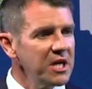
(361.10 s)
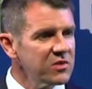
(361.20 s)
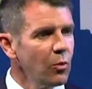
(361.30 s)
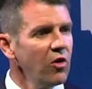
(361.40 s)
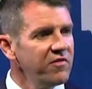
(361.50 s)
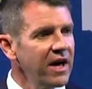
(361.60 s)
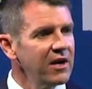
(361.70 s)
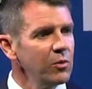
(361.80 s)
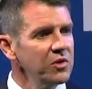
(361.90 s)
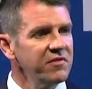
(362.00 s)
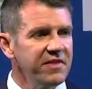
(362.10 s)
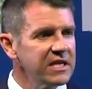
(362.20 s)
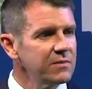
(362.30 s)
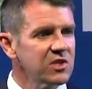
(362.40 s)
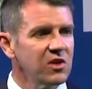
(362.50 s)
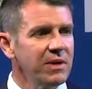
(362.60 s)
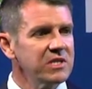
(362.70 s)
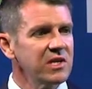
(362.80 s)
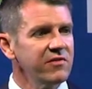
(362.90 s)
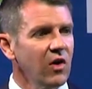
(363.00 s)
is more vulnerable than victims of
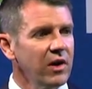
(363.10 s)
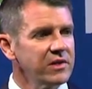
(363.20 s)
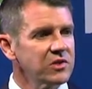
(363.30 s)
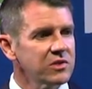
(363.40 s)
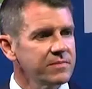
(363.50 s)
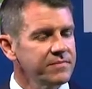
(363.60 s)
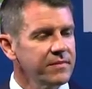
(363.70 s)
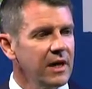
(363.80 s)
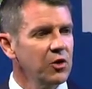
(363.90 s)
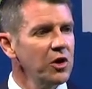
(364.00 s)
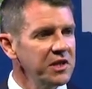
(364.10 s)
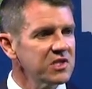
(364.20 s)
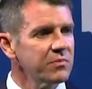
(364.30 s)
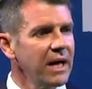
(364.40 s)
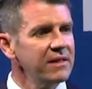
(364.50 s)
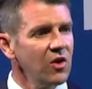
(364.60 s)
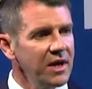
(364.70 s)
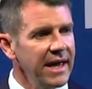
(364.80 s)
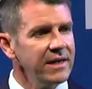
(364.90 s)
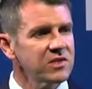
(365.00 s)
domestic violence. And earlier this month I
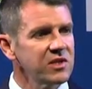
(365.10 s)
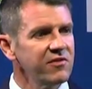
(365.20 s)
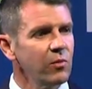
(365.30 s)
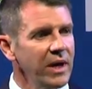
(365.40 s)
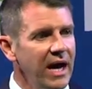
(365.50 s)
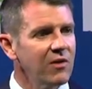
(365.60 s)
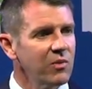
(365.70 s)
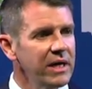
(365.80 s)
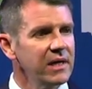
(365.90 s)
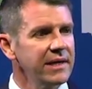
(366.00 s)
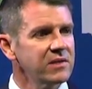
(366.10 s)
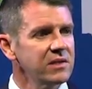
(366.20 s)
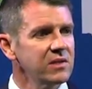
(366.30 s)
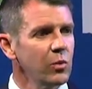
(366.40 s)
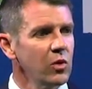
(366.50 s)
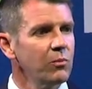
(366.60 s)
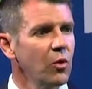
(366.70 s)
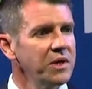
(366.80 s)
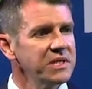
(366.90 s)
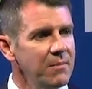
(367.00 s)
announced that if we are re-elected, we will
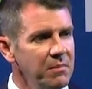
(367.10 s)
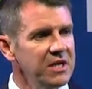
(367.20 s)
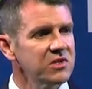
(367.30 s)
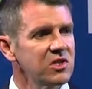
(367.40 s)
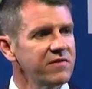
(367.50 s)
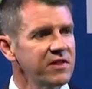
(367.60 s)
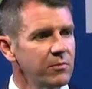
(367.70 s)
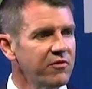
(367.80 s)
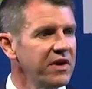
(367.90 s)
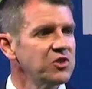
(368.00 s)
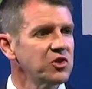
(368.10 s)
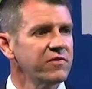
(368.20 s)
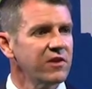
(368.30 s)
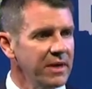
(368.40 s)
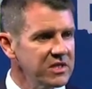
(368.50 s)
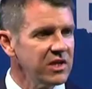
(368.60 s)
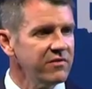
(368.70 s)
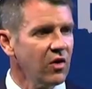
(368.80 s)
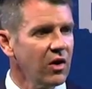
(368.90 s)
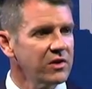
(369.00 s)
appoint a Minister for the Prevention of Domestic
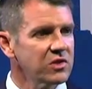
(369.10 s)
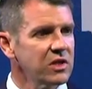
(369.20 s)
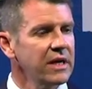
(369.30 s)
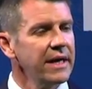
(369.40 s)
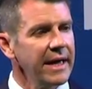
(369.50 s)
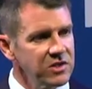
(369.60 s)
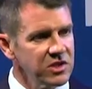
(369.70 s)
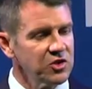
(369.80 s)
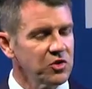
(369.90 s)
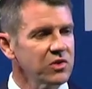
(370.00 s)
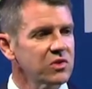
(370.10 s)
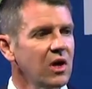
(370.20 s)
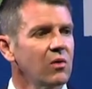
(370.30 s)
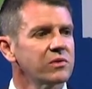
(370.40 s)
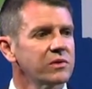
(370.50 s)
Violence and Sexual Assault.